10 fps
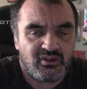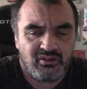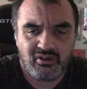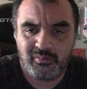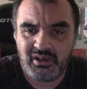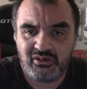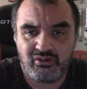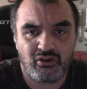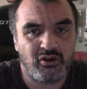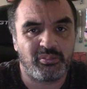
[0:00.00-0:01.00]
so the main
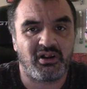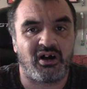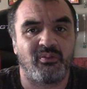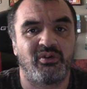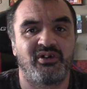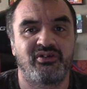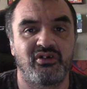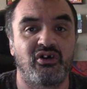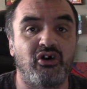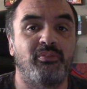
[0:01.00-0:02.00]
story plot was
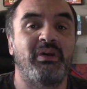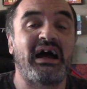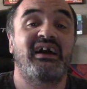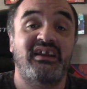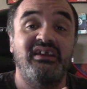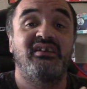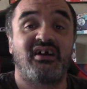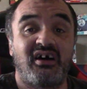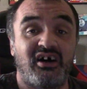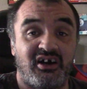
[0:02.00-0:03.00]
to go back in
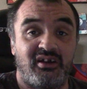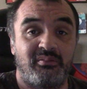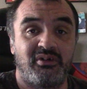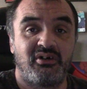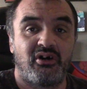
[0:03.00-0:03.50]
time